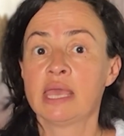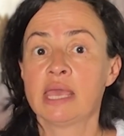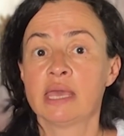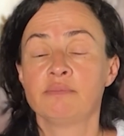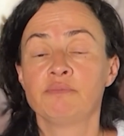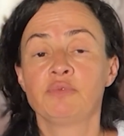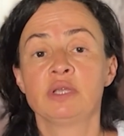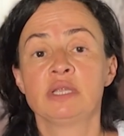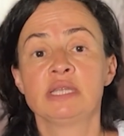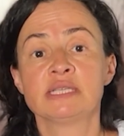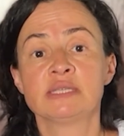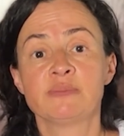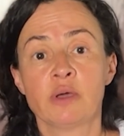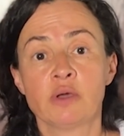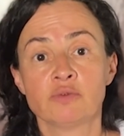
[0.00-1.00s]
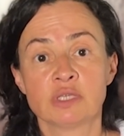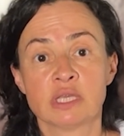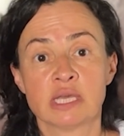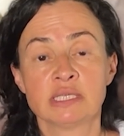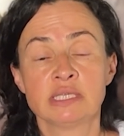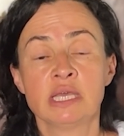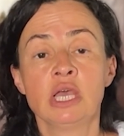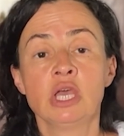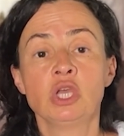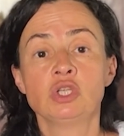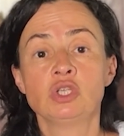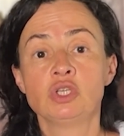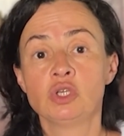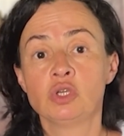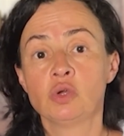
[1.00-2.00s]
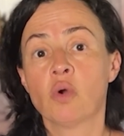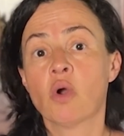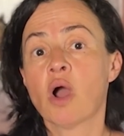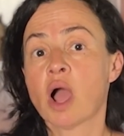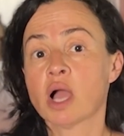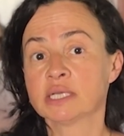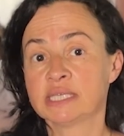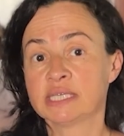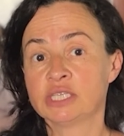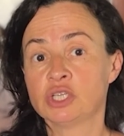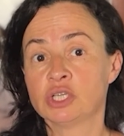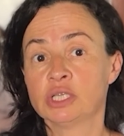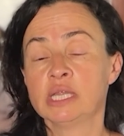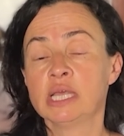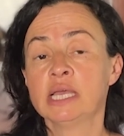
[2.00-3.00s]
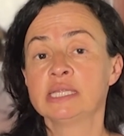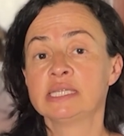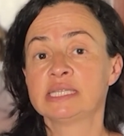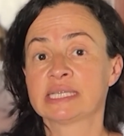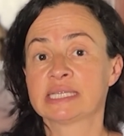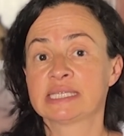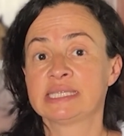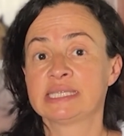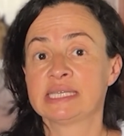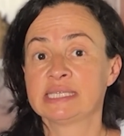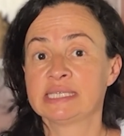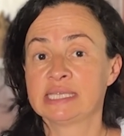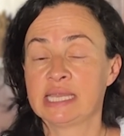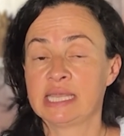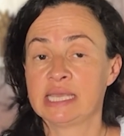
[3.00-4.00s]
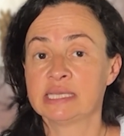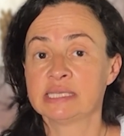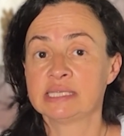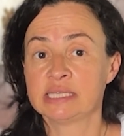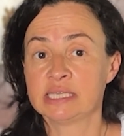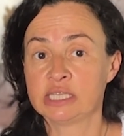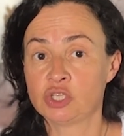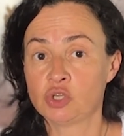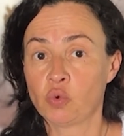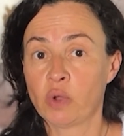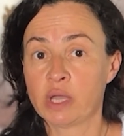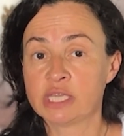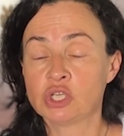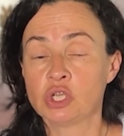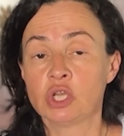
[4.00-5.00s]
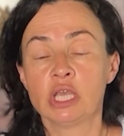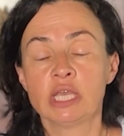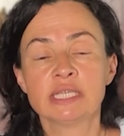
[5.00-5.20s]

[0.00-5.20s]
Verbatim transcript: can predispose us to oxygen toxicity situation.